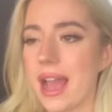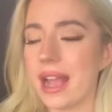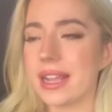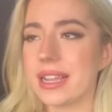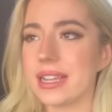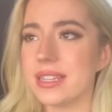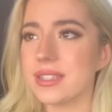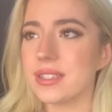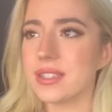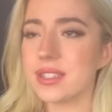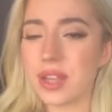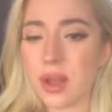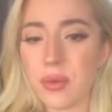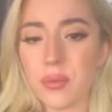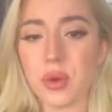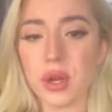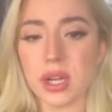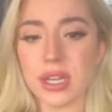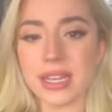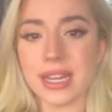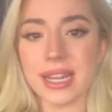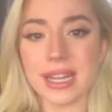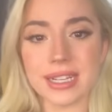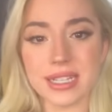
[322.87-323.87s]
Can someone
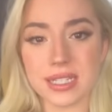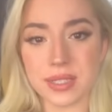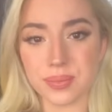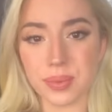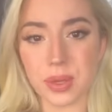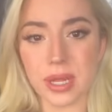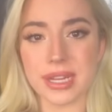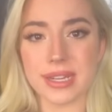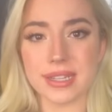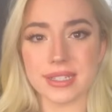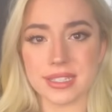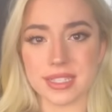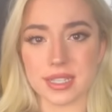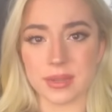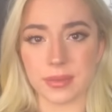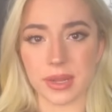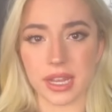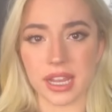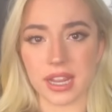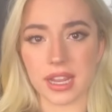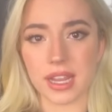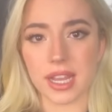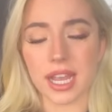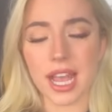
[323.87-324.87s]
explain to
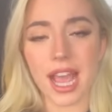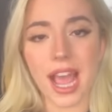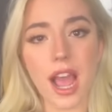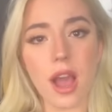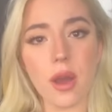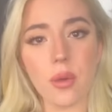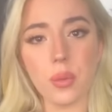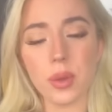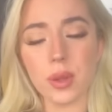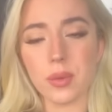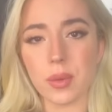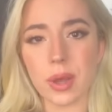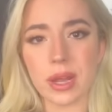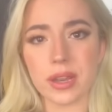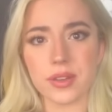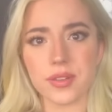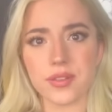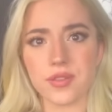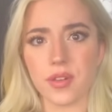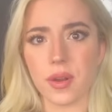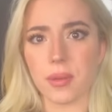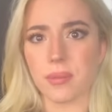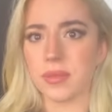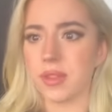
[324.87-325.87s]
me how we went
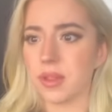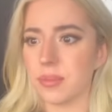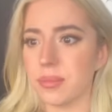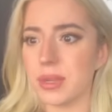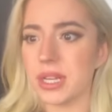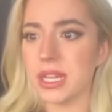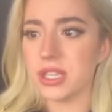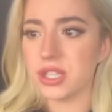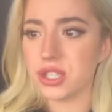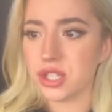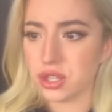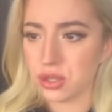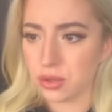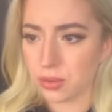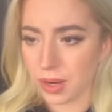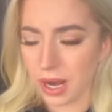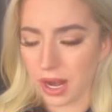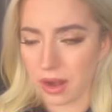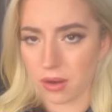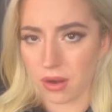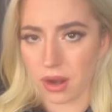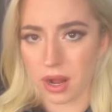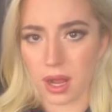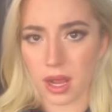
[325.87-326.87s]
from the Me Too
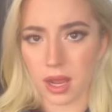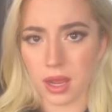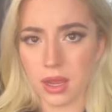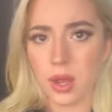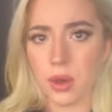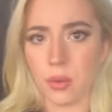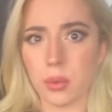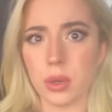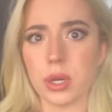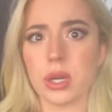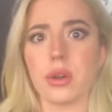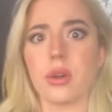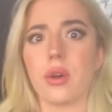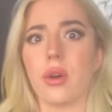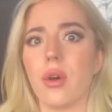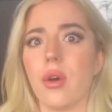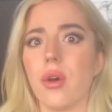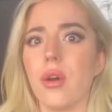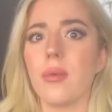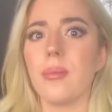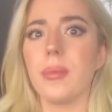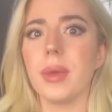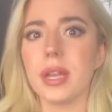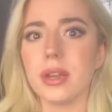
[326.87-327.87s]
era, where
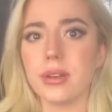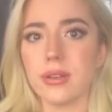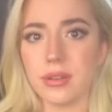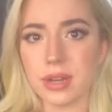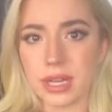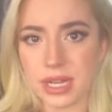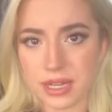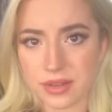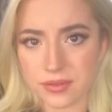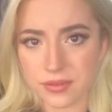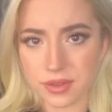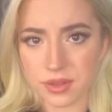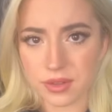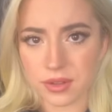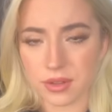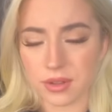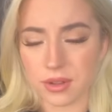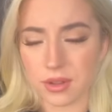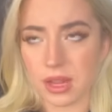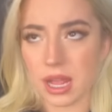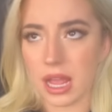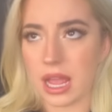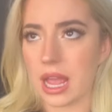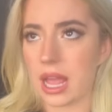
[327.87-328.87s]
all men are
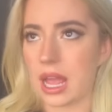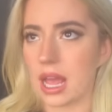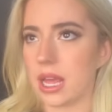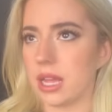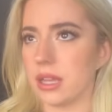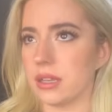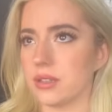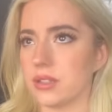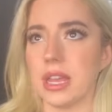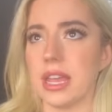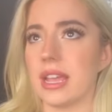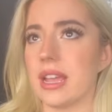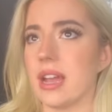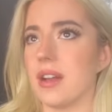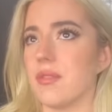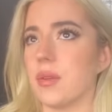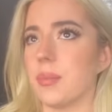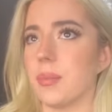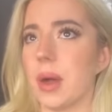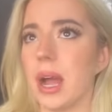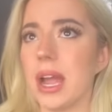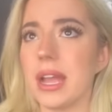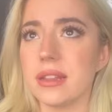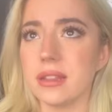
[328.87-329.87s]
evil and they have a
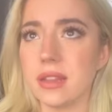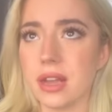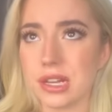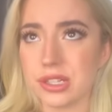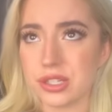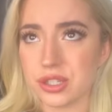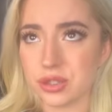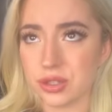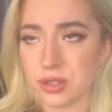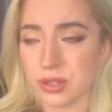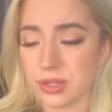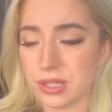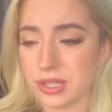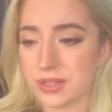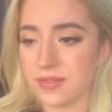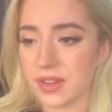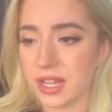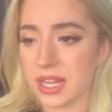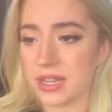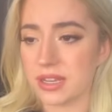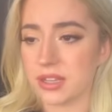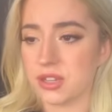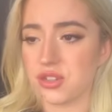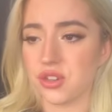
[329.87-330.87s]
biological
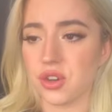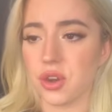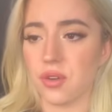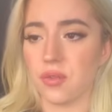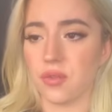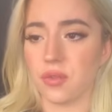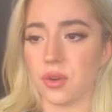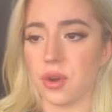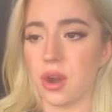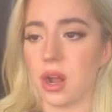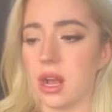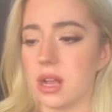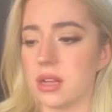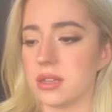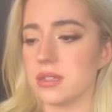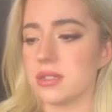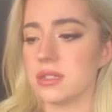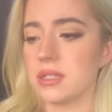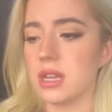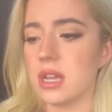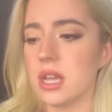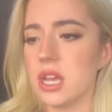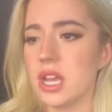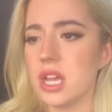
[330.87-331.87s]
advantage over
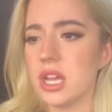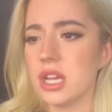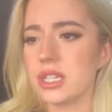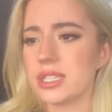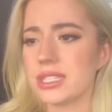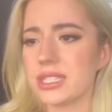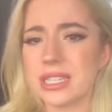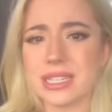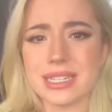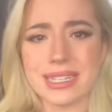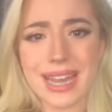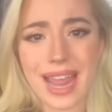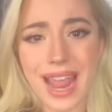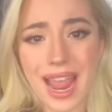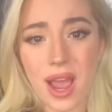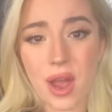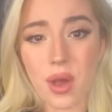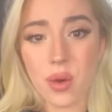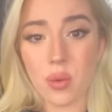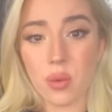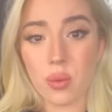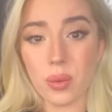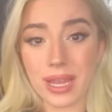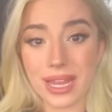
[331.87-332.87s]
us, to
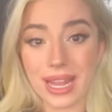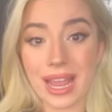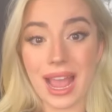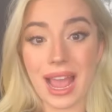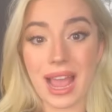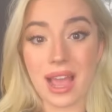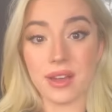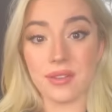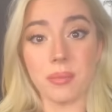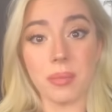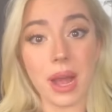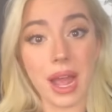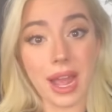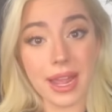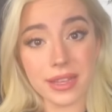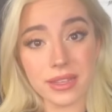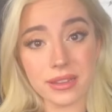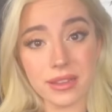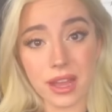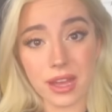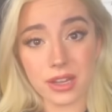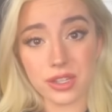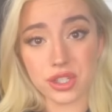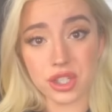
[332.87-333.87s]
now we have
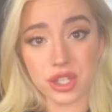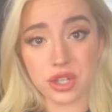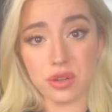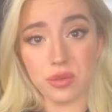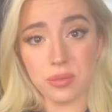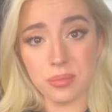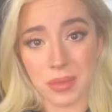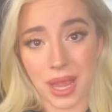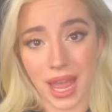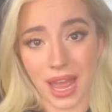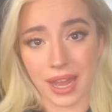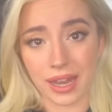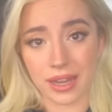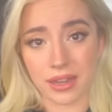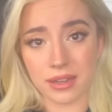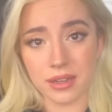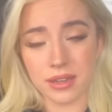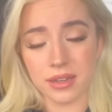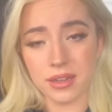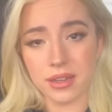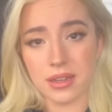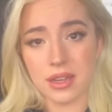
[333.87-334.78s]
biological men